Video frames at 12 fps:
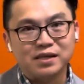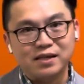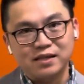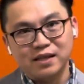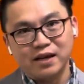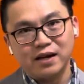
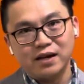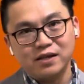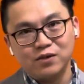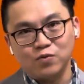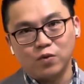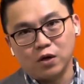and there
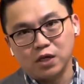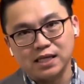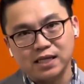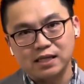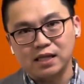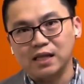it was
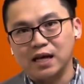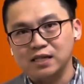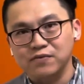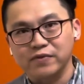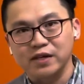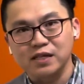in the
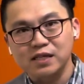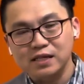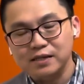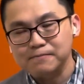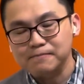last verse.